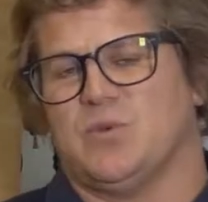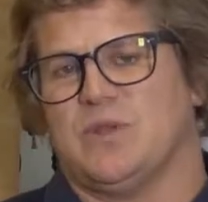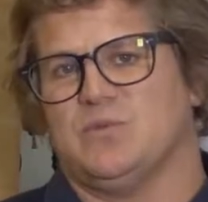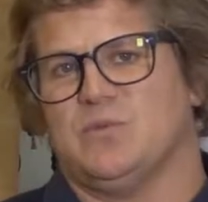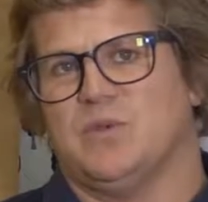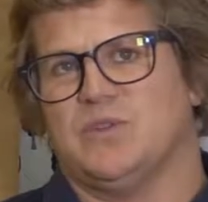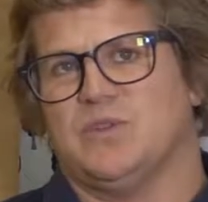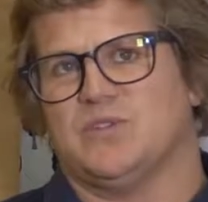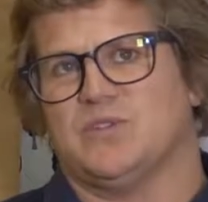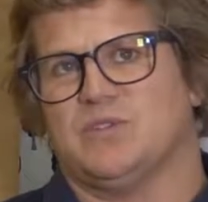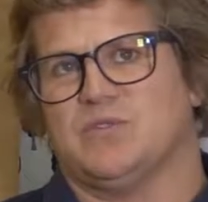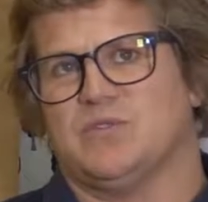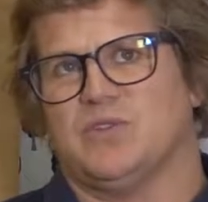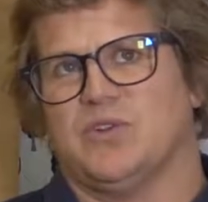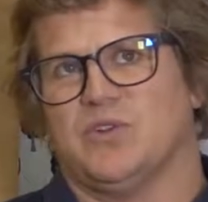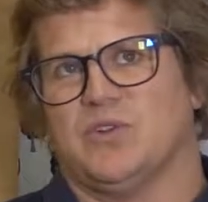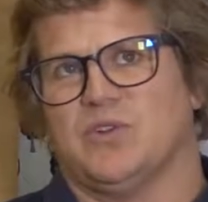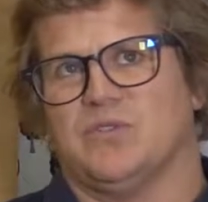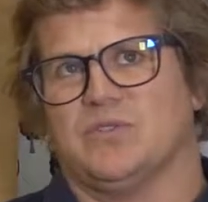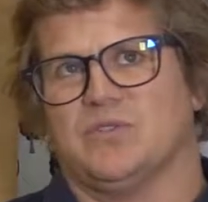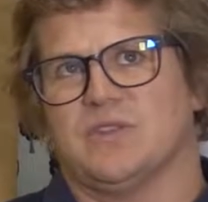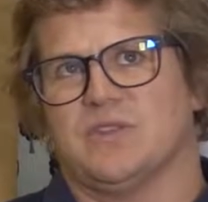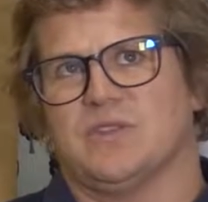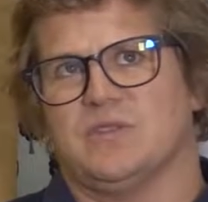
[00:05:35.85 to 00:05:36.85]
We sort of got
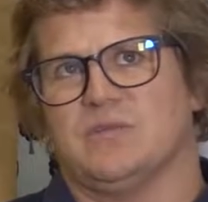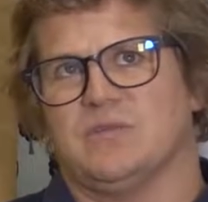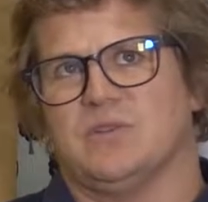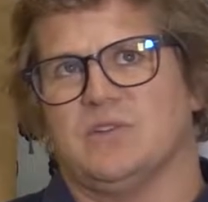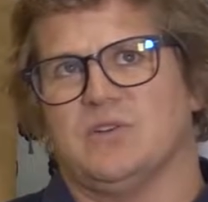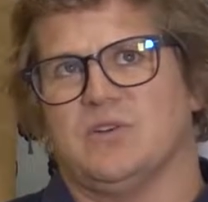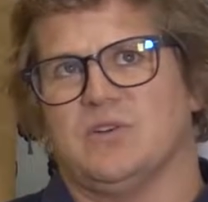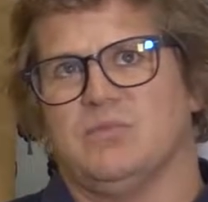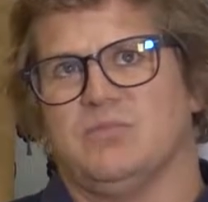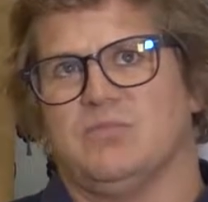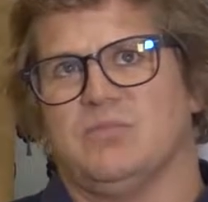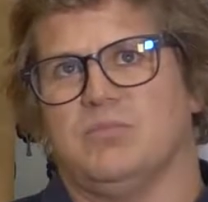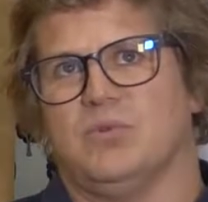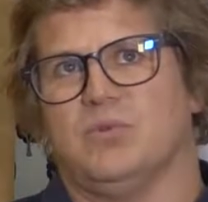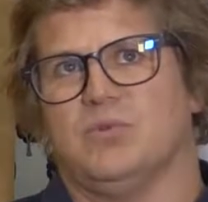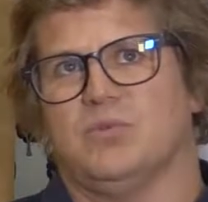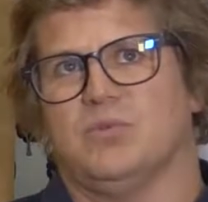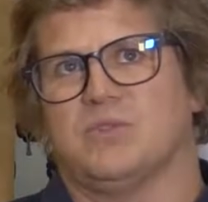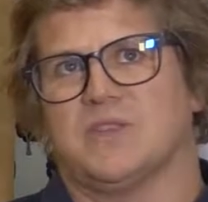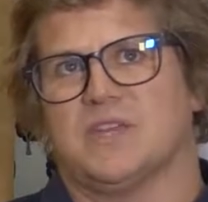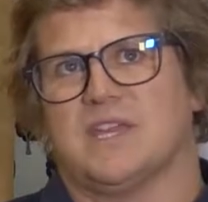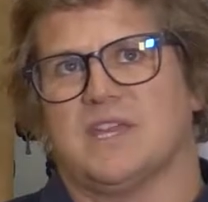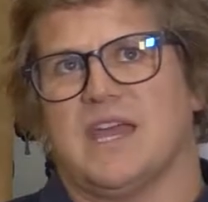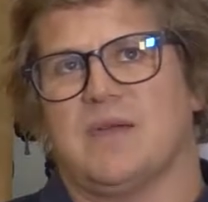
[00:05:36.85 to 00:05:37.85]
on board
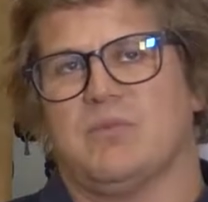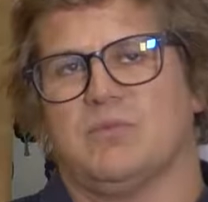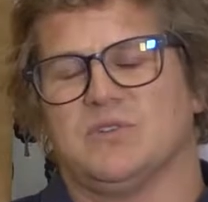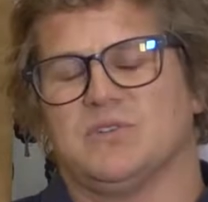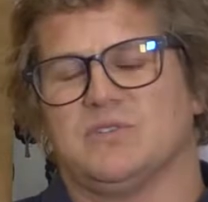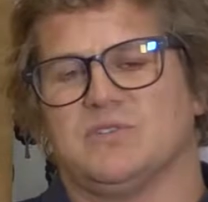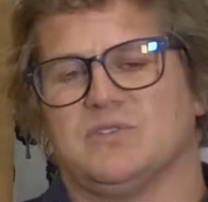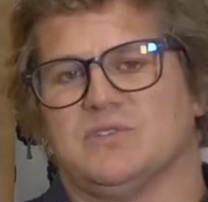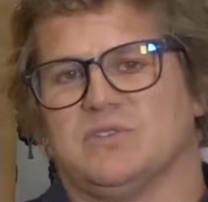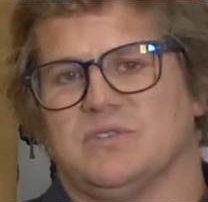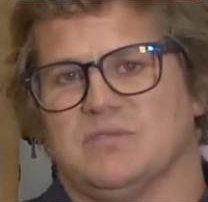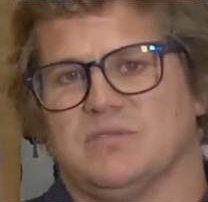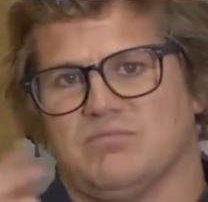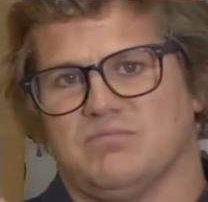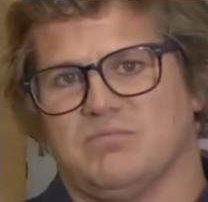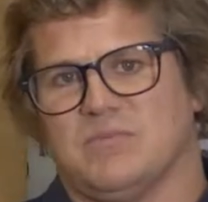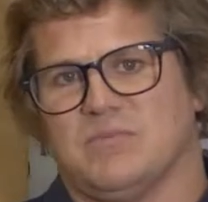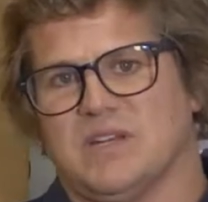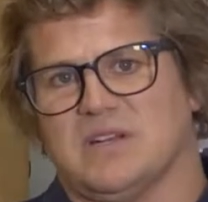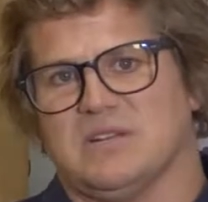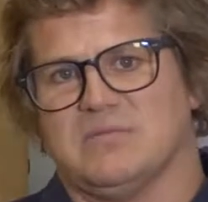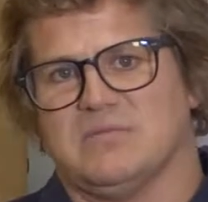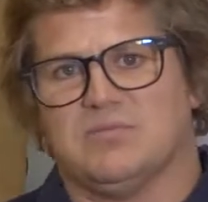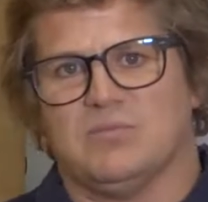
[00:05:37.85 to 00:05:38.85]
with the game when sort of,
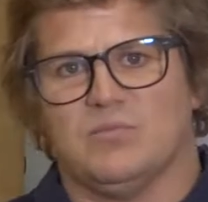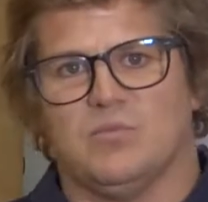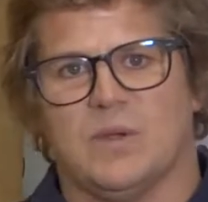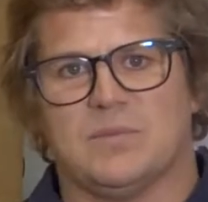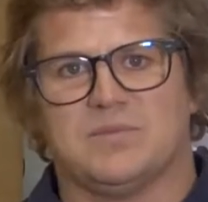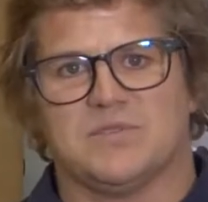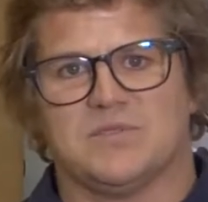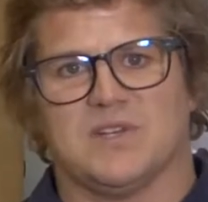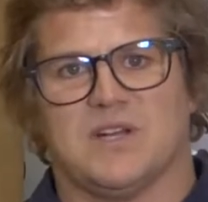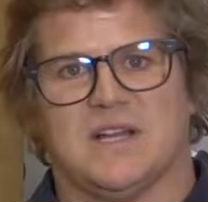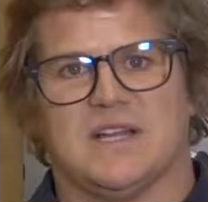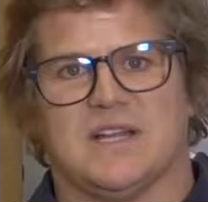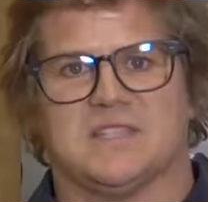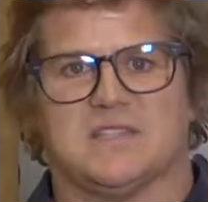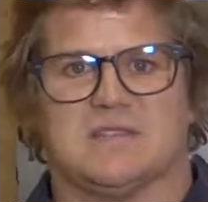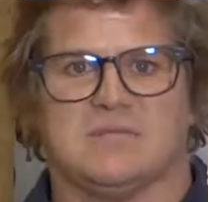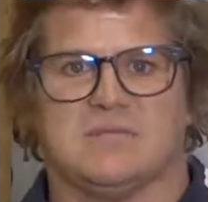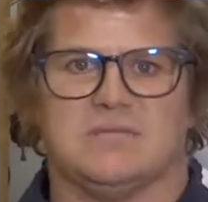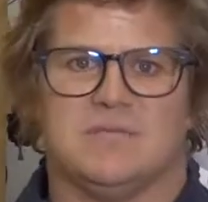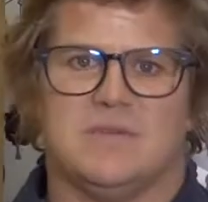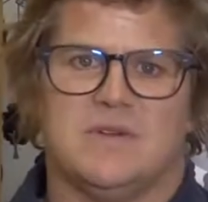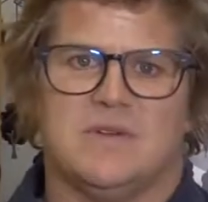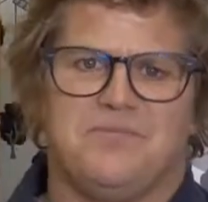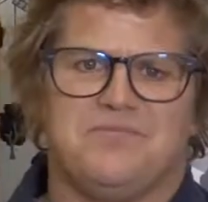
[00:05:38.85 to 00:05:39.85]
you know, websites
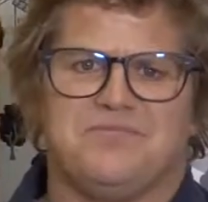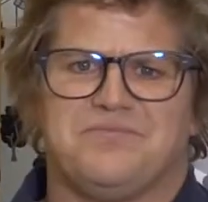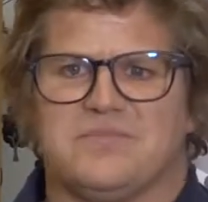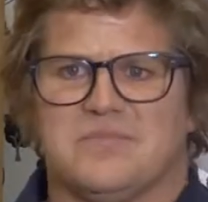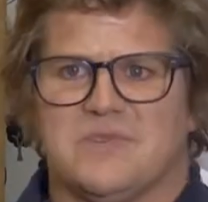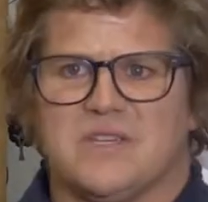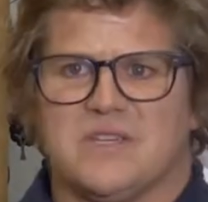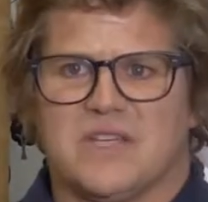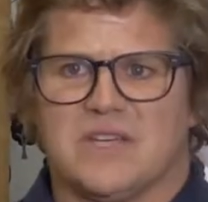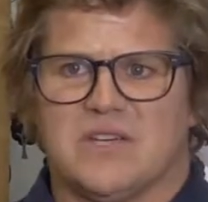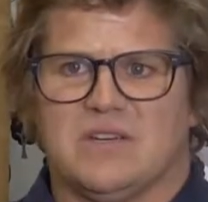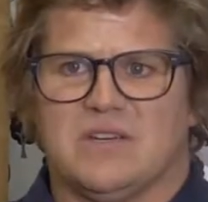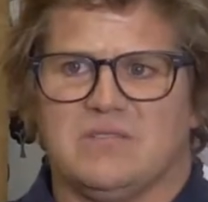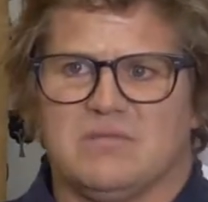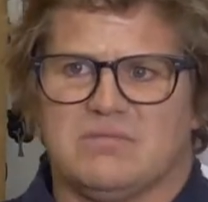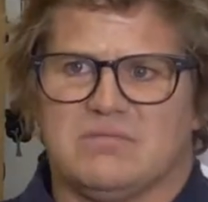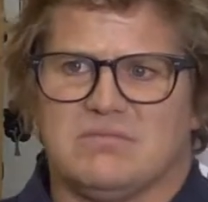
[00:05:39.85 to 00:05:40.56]
and, you know,